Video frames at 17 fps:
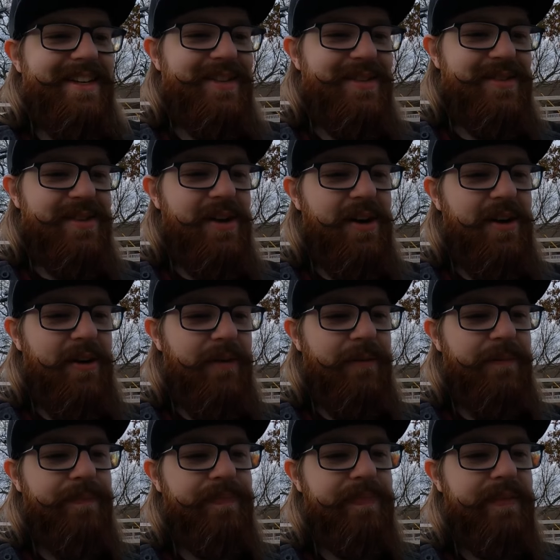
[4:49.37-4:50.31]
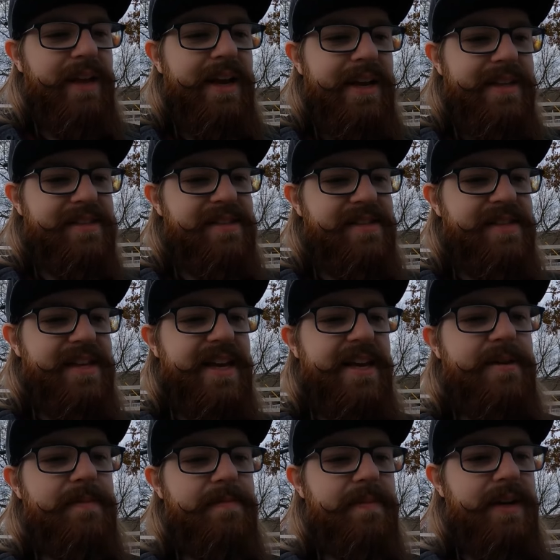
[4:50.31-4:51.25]
So it's the
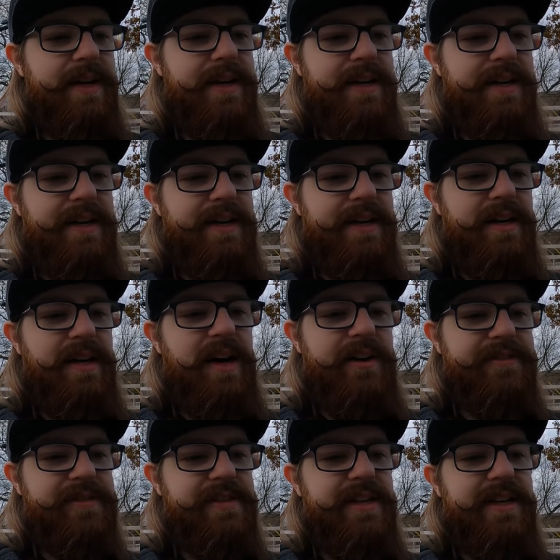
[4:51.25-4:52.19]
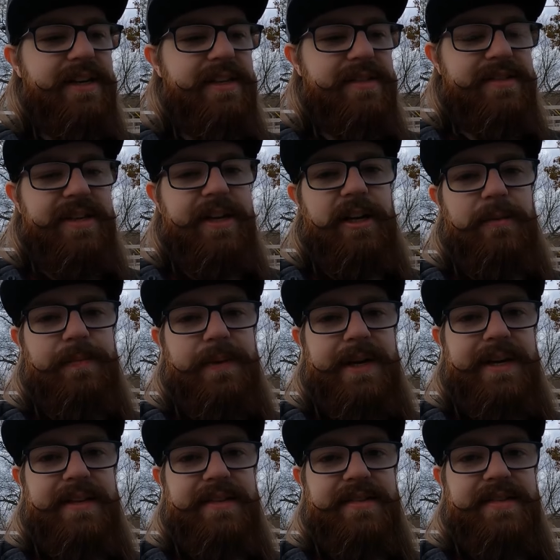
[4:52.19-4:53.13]
same offset and setup
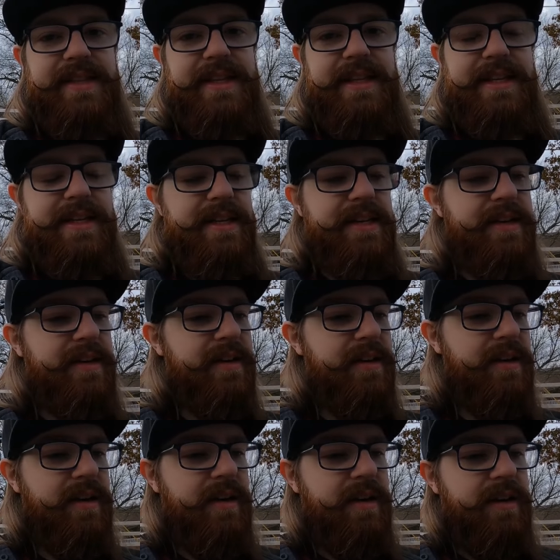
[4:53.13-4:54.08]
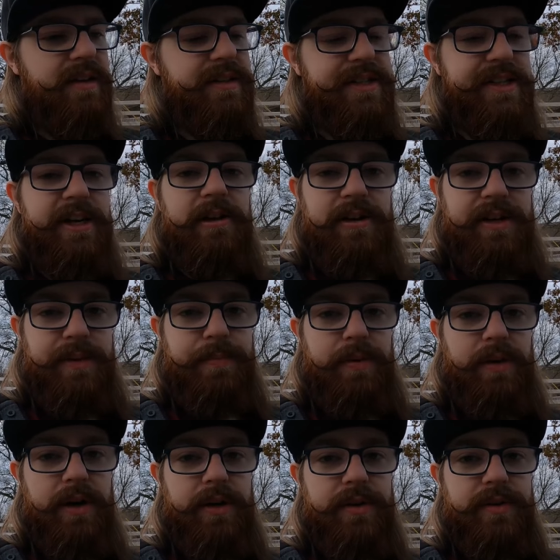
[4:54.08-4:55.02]
as the TRD
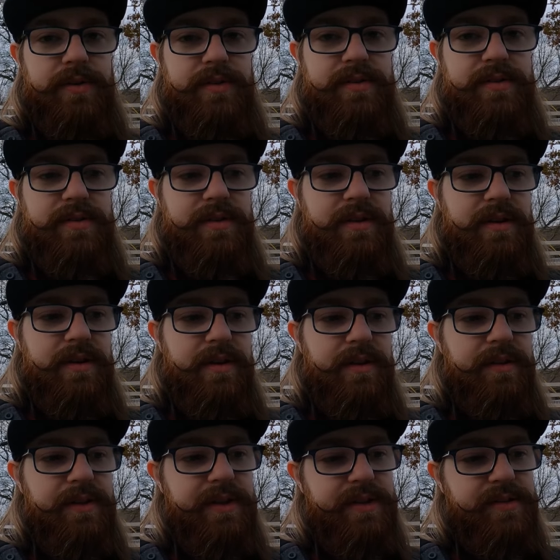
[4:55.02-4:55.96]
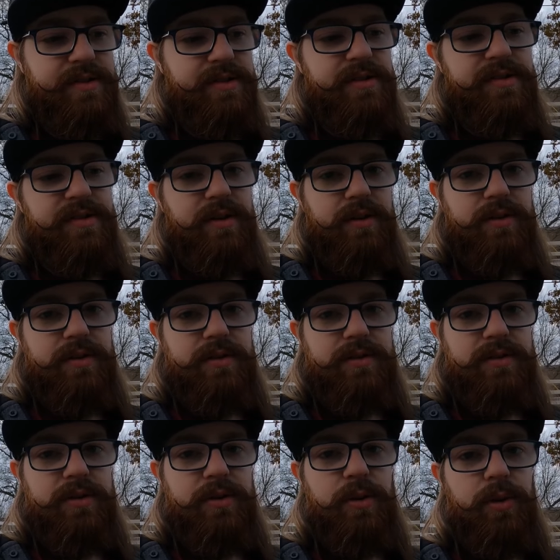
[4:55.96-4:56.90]
Pros. These just look
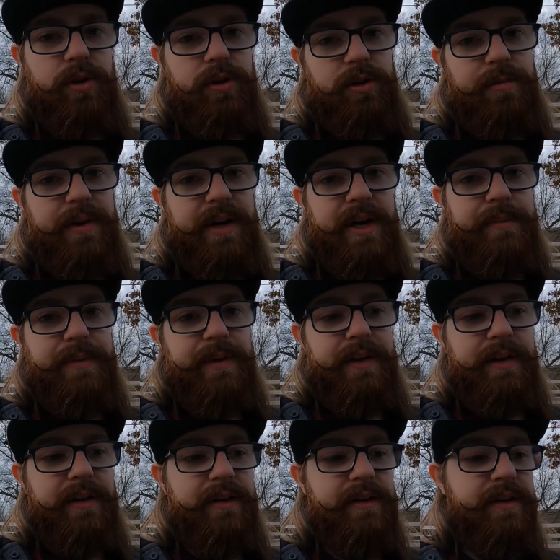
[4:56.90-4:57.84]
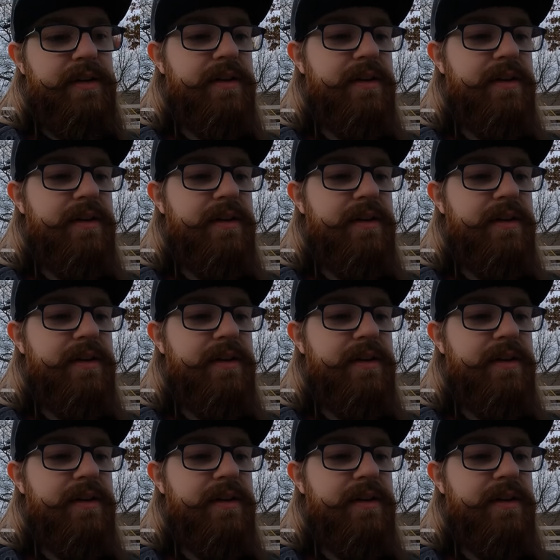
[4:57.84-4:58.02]
cooler in my opinion.